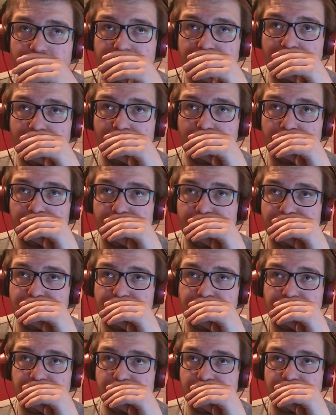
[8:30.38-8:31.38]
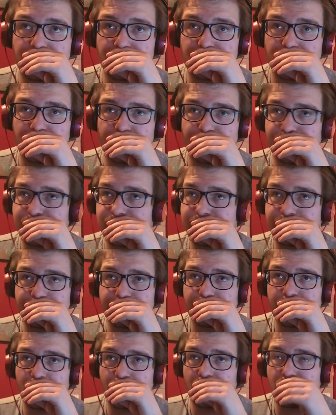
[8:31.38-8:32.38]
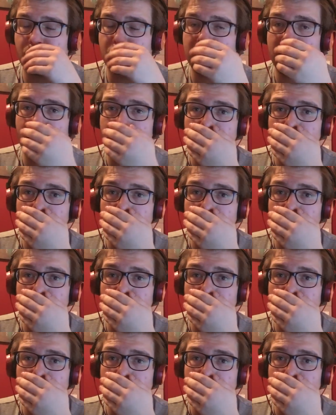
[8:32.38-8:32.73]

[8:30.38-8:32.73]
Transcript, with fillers: a human. To oh my